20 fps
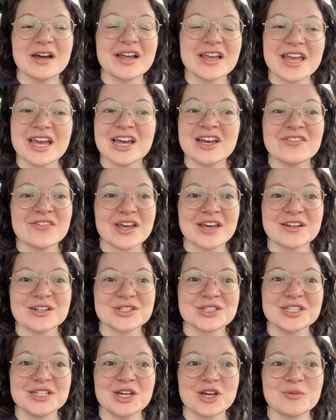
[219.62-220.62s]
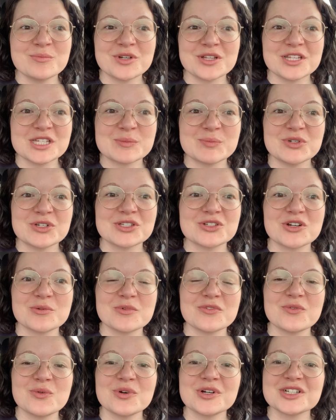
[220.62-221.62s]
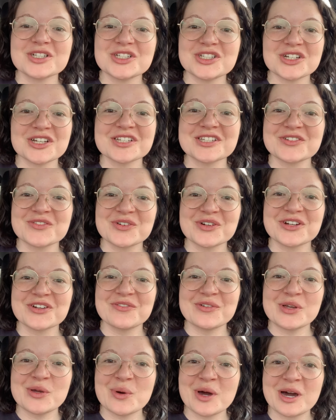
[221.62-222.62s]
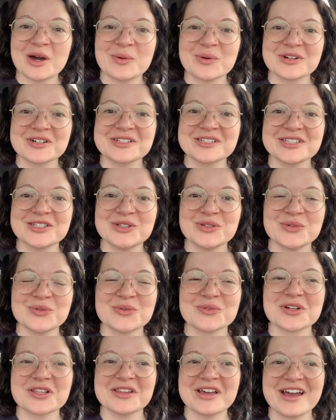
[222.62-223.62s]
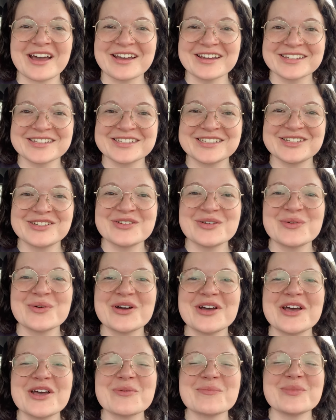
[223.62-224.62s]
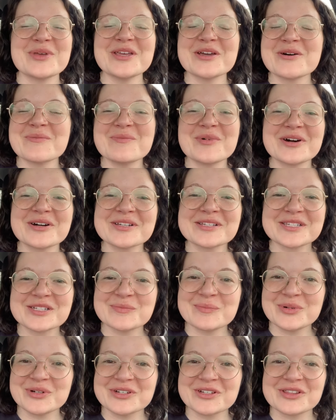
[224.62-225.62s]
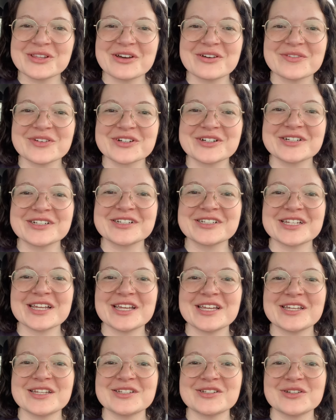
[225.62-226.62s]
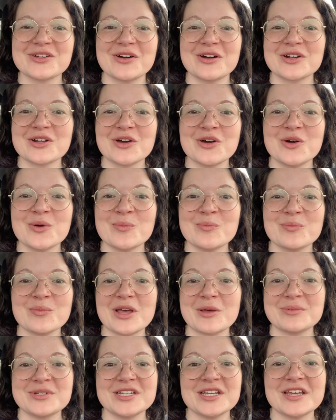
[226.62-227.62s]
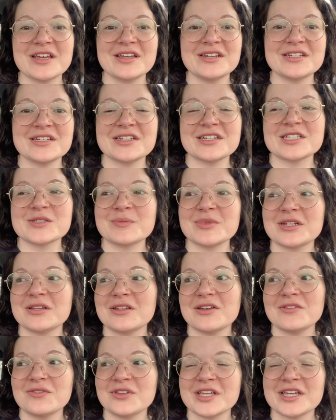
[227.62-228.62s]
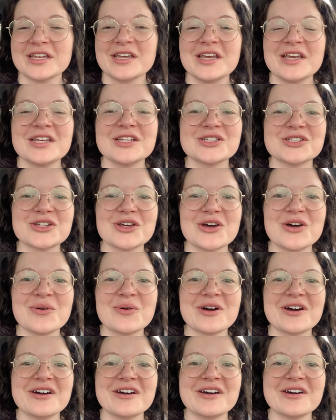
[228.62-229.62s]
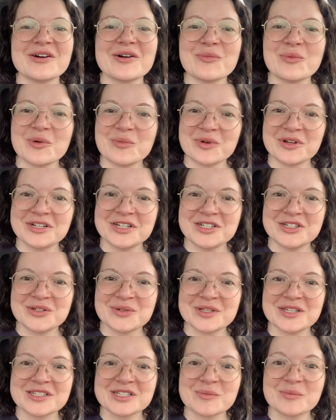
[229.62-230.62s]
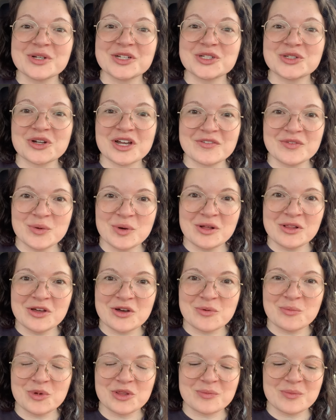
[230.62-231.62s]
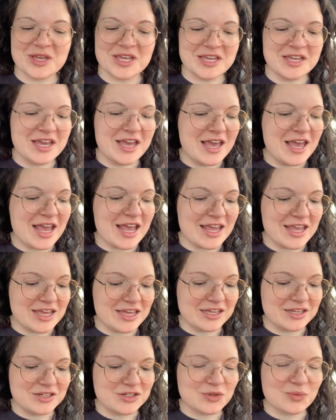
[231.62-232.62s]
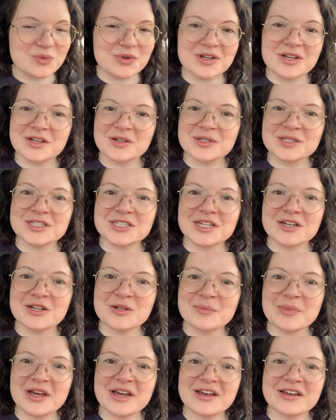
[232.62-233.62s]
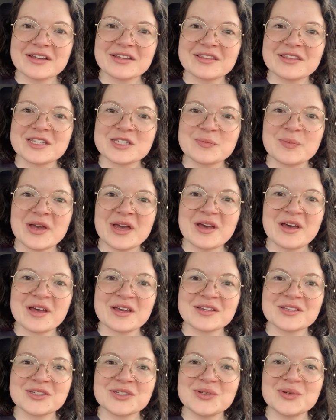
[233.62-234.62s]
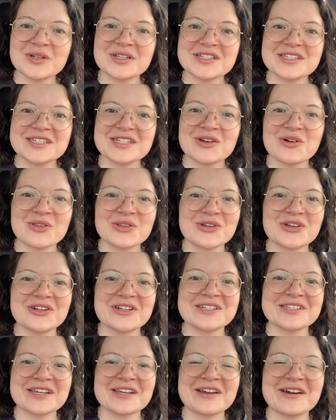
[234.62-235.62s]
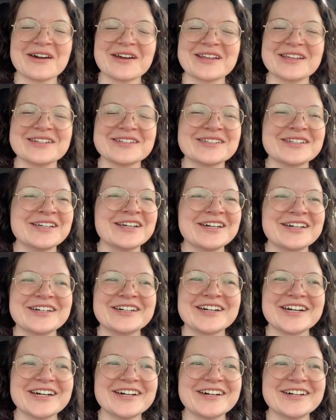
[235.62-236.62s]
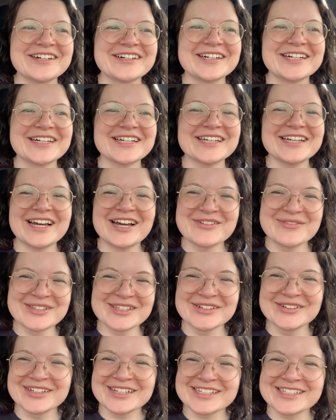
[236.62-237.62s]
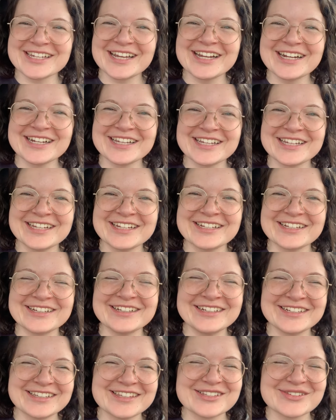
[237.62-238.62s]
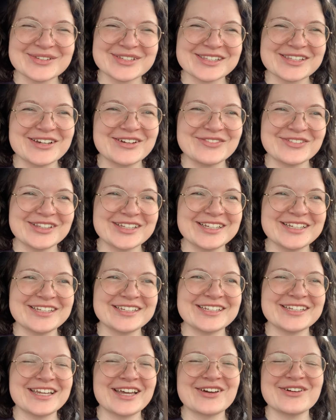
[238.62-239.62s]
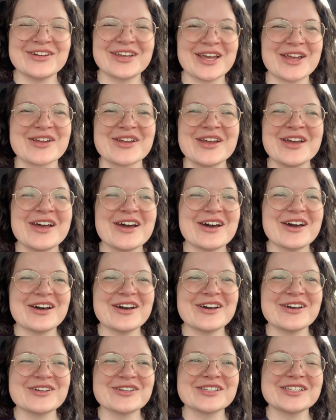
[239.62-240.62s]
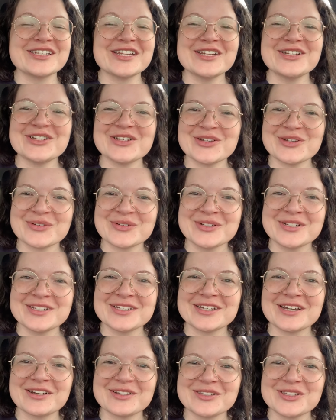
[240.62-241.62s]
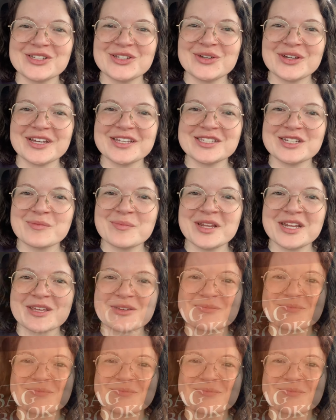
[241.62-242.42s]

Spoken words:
I have actually come to this bookstore before just for a few hours to relax, to be amongst book lovers, and gone home empty-handed, and it's been lovely. So what we're going to do is I'm going to drive you all home with me, and we're going to unpack this bag so you can see all the goodies I got, and I'm so excited! Oh, this was lovely! Yeah, okay. Stay tuned. I'll see you guys in a minute.